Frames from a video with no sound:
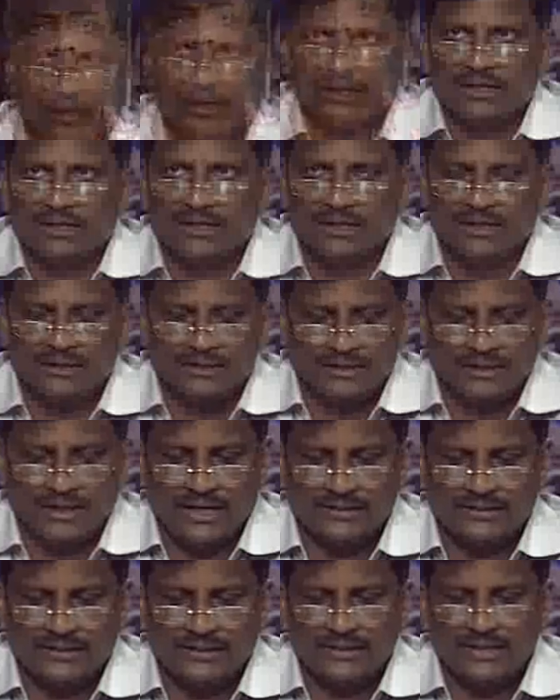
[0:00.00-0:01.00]

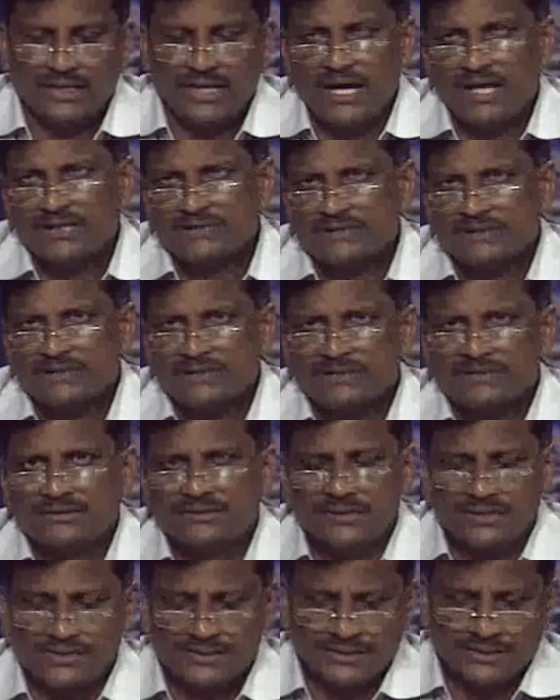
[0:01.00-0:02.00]
I think last
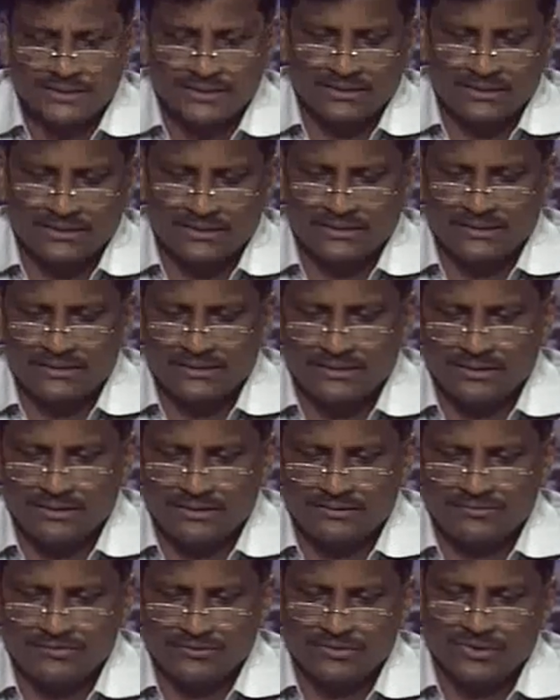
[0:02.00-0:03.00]
session,
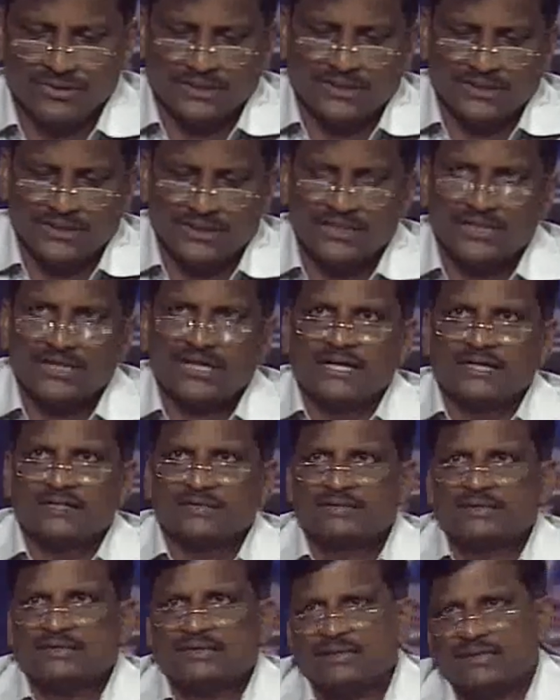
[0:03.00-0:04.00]
if you can
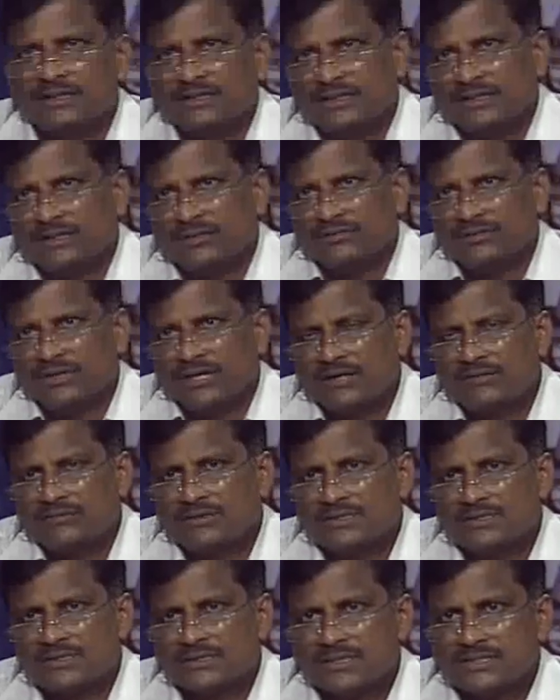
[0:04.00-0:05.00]
recollect, we have
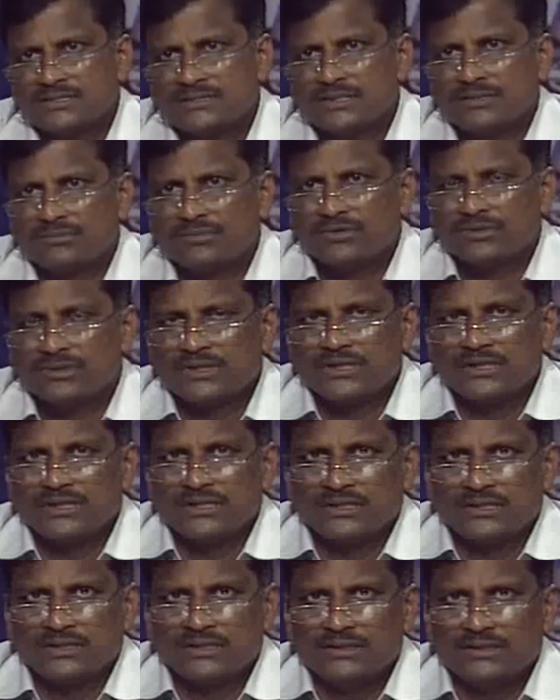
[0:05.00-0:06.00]
discussed about
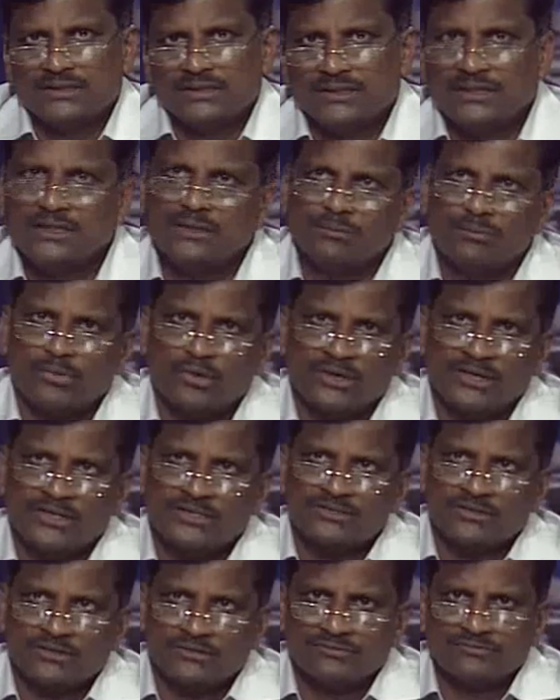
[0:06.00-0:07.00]
the
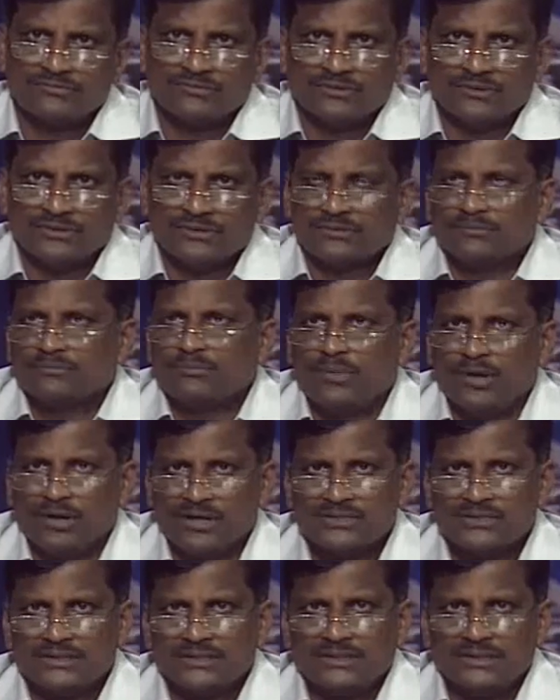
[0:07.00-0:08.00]
importance of
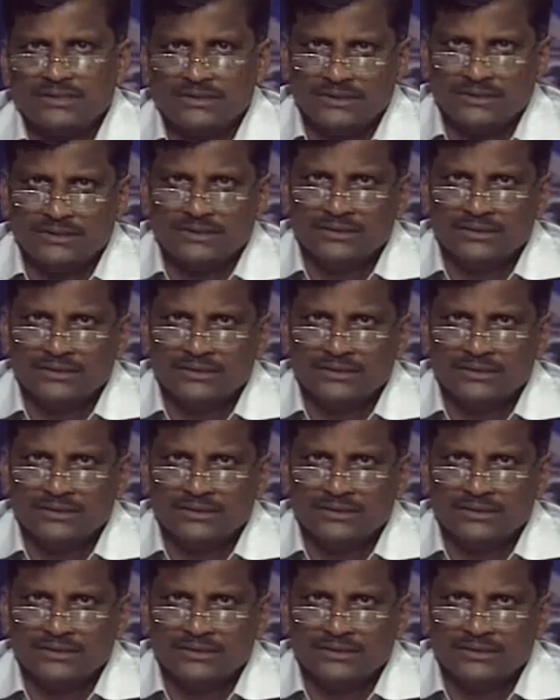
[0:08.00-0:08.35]
policy,